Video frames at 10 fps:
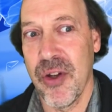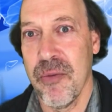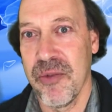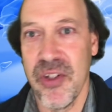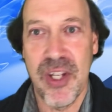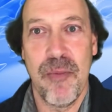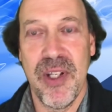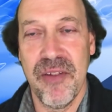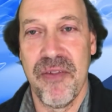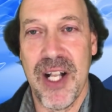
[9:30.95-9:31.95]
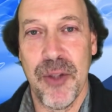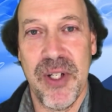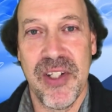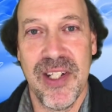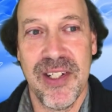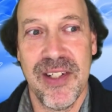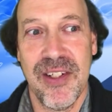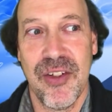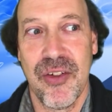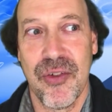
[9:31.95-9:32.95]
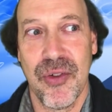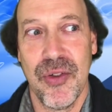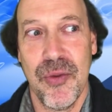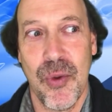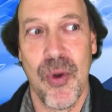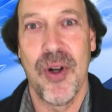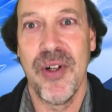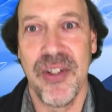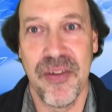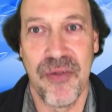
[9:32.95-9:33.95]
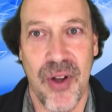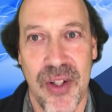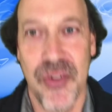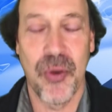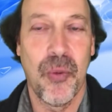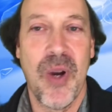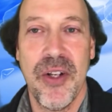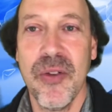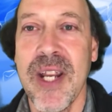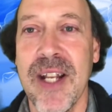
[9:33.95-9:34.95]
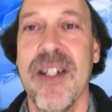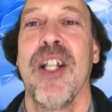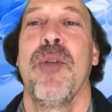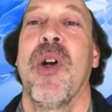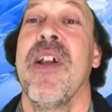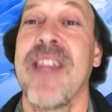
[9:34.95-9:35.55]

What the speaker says: So does that mean the following sentence is true or is it false or what? You can't tell anymore.